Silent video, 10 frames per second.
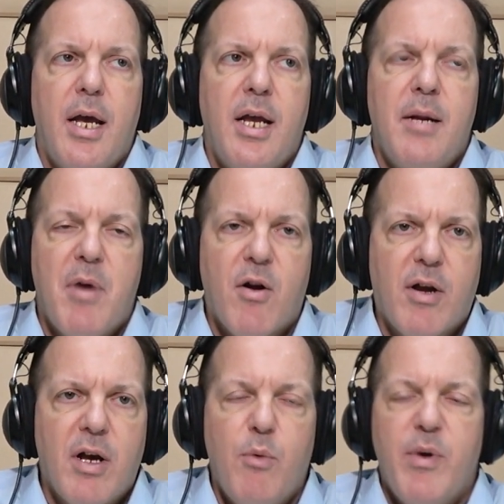in
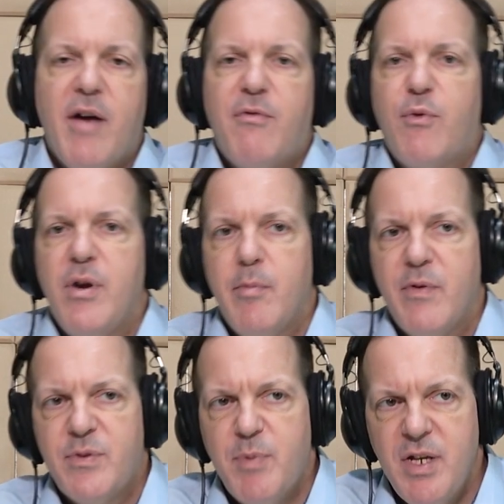America, we have freedom
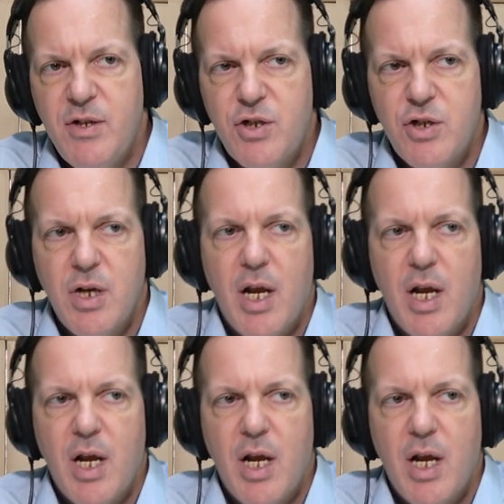of speech,